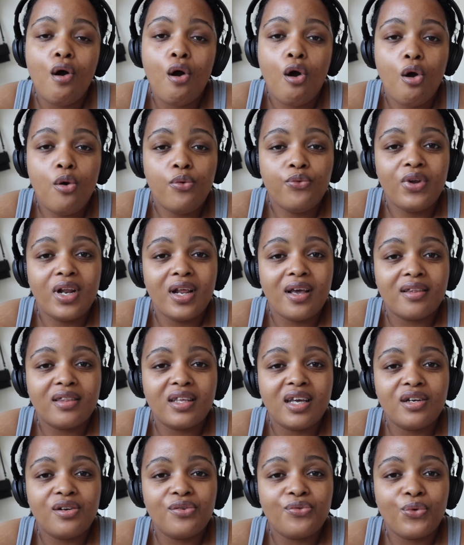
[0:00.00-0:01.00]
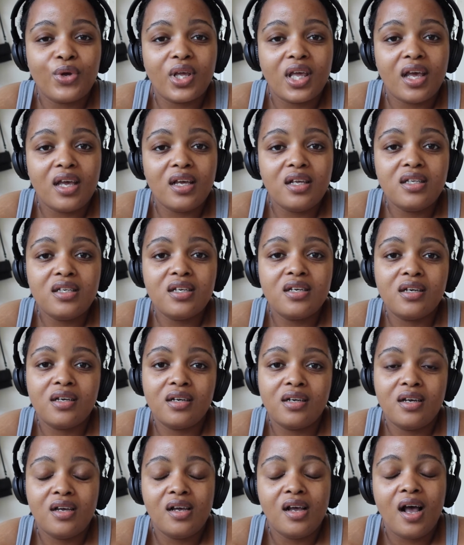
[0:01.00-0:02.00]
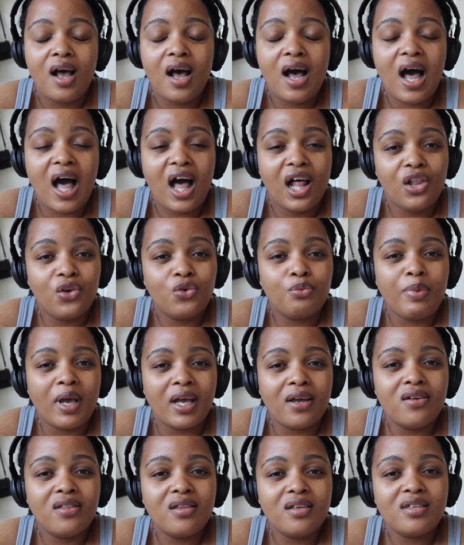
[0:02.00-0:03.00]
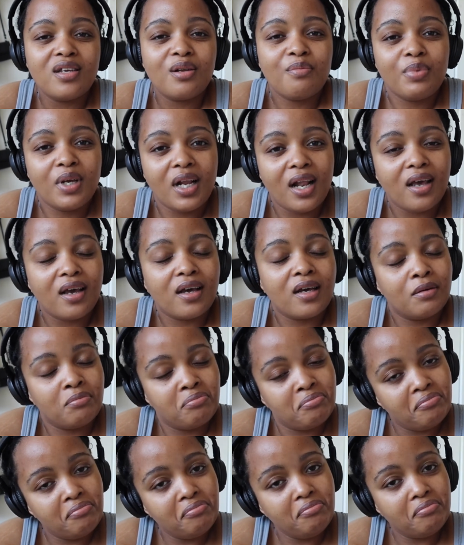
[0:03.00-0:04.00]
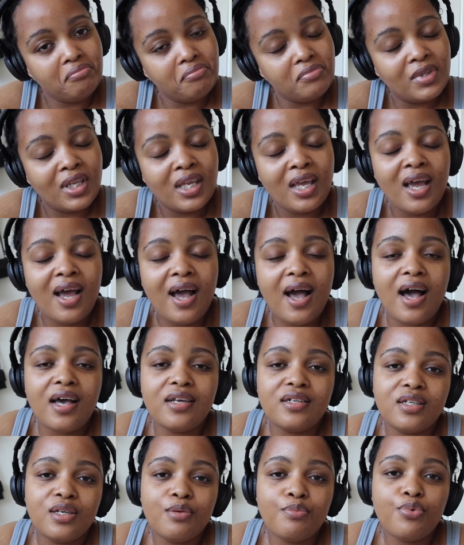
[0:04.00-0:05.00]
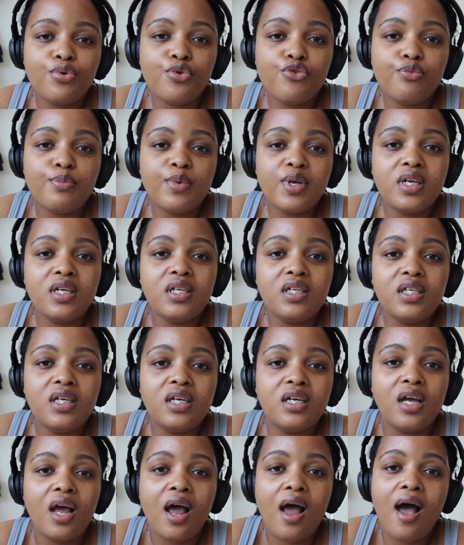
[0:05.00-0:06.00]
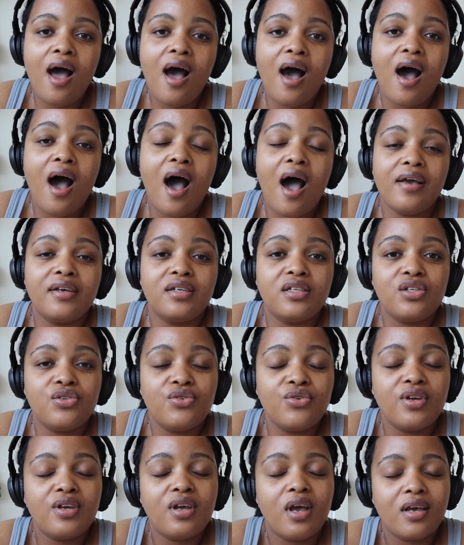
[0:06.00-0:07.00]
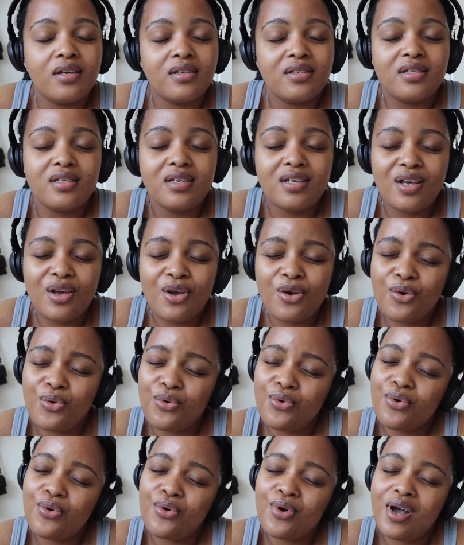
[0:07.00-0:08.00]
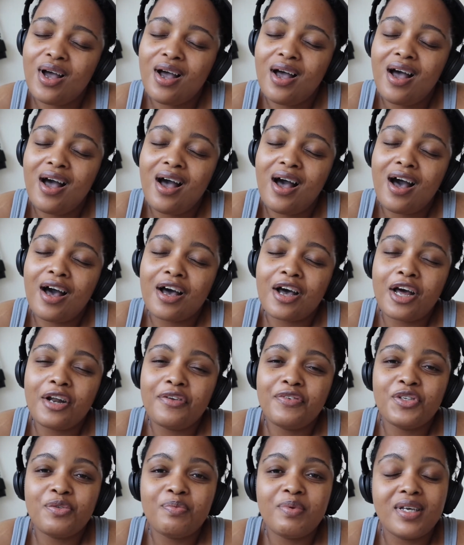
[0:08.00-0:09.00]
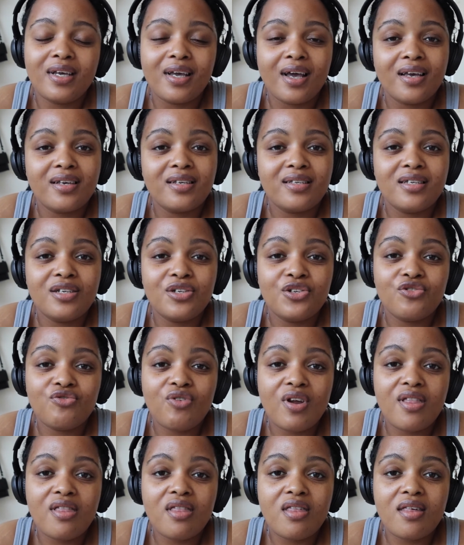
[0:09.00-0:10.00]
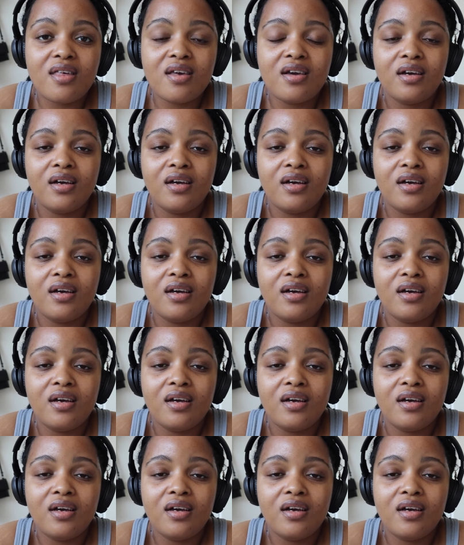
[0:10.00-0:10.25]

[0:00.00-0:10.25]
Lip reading: Hopefully at the end of week 8, I'll look back on this and be like, I see improvement. I see, I can't even speak, I see strength.